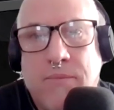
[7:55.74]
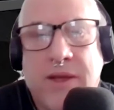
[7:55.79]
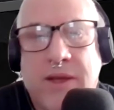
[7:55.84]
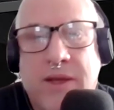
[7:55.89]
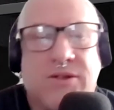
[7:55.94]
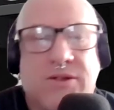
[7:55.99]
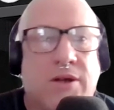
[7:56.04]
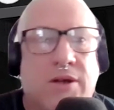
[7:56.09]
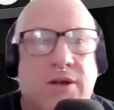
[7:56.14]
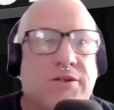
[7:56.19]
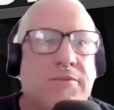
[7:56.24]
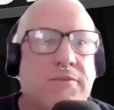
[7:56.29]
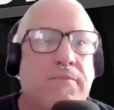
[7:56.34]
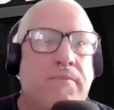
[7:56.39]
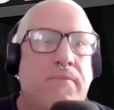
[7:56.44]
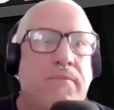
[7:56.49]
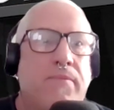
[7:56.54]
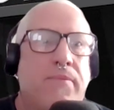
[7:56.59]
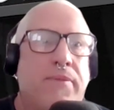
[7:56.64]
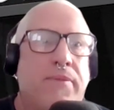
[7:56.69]
that's awesome.
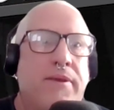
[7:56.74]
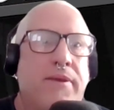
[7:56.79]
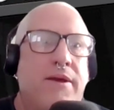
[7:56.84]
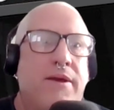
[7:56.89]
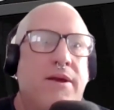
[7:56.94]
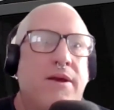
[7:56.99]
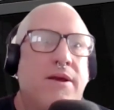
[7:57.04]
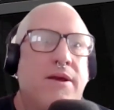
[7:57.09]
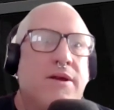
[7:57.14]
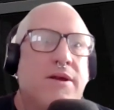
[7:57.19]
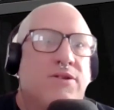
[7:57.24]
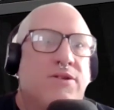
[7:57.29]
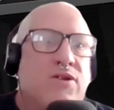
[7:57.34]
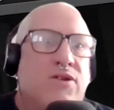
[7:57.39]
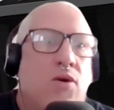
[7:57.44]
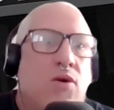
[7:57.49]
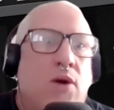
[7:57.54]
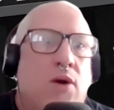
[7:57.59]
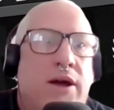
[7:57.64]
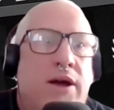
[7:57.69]

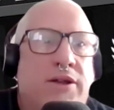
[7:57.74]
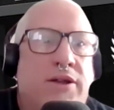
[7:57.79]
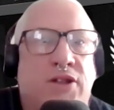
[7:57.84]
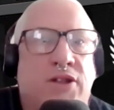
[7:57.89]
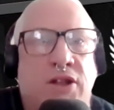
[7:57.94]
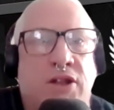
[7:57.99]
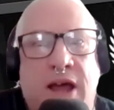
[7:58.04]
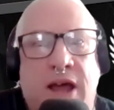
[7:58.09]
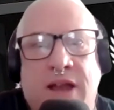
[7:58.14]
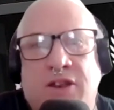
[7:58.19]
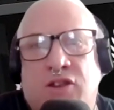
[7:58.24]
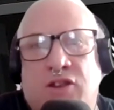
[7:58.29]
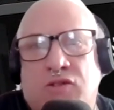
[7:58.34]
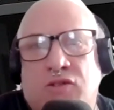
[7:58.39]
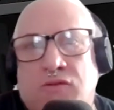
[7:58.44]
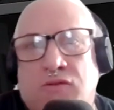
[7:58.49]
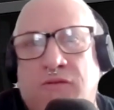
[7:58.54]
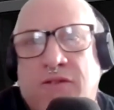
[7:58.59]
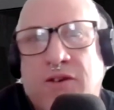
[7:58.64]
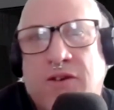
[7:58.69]
So, do
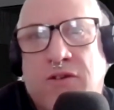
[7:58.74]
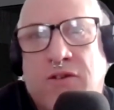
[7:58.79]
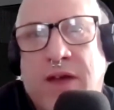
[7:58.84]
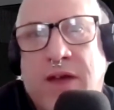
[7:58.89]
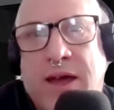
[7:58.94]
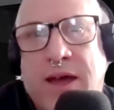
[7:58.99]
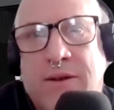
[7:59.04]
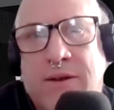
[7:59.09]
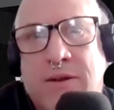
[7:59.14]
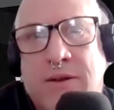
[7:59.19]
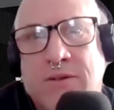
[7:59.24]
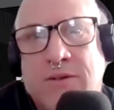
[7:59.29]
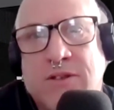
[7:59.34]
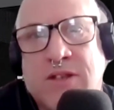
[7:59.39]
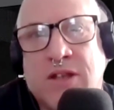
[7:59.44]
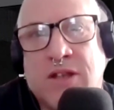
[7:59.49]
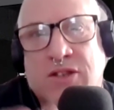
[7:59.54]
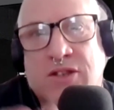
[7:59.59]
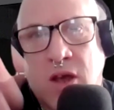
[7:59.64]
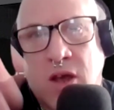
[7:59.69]
you feel that
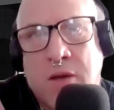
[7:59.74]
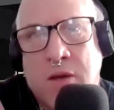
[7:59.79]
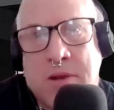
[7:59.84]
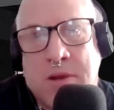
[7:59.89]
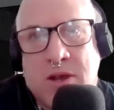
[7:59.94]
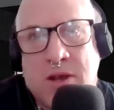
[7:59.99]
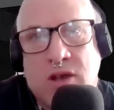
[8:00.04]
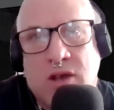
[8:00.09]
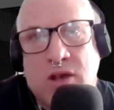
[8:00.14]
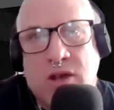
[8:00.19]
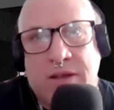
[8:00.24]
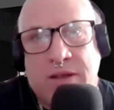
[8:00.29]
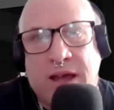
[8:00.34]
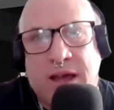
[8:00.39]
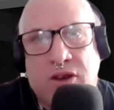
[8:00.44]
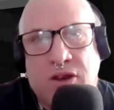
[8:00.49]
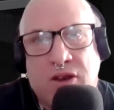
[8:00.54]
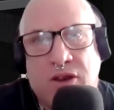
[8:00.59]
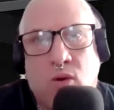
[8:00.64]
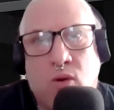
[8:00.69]
since I mean you got
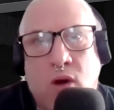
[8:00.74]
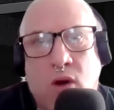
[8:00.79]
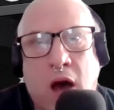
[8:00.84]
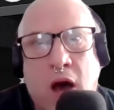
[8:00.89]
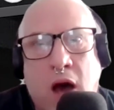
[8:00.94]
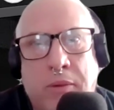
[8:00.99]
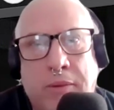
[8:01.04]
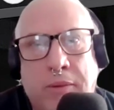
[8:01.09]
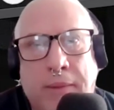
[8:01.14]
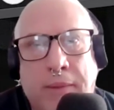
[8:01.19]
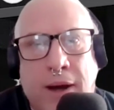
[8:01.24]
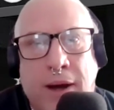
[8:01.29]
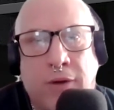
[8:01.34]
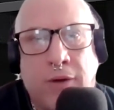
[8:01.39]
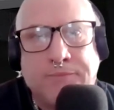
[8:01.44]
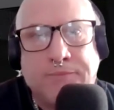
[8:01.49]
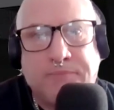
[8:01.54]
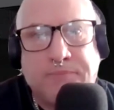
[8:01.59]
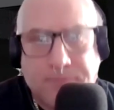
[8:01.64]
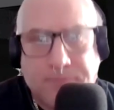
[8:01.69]
that newer album
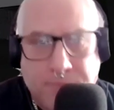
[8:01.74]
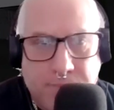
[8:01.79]
out,